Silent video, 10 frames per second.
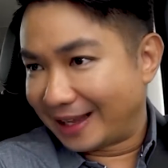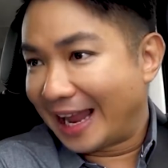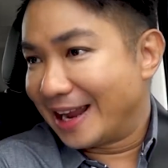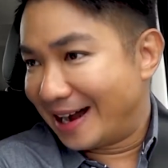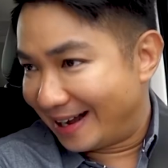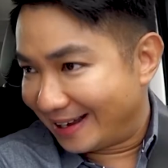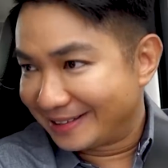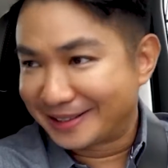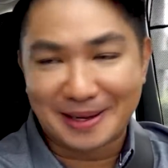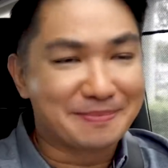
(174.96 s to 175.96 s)
AI,
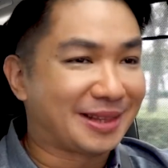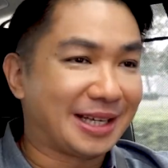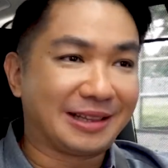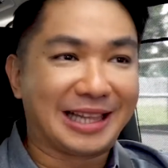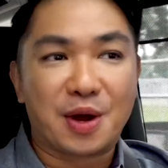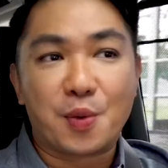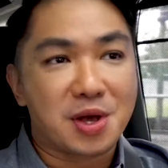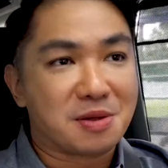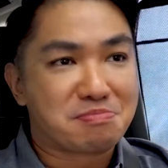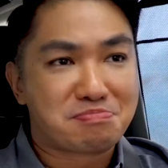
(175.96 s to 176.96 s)
something that
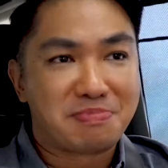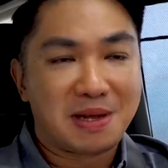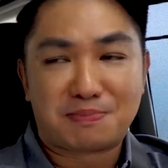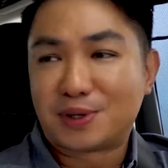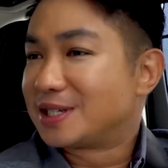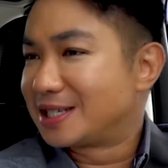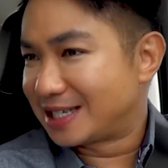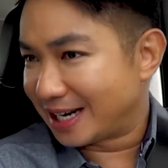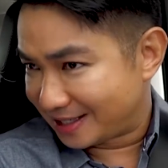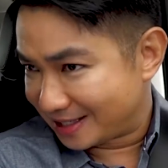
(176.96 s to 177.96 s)
will be
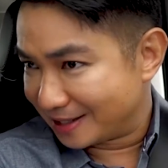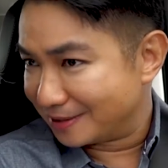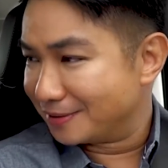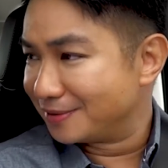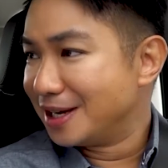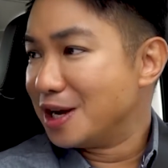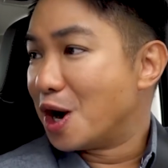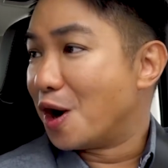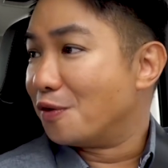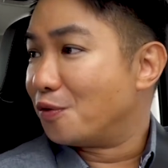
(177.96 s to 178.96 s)
predictive
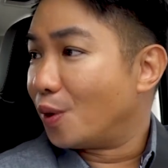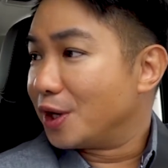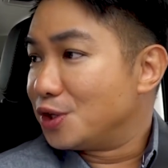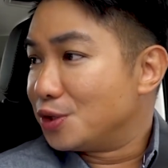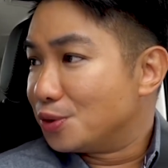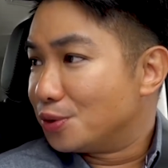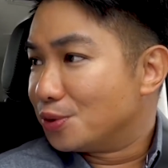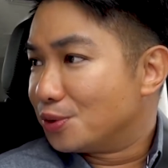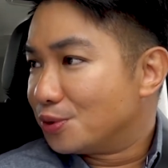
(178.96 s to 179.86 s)
of what you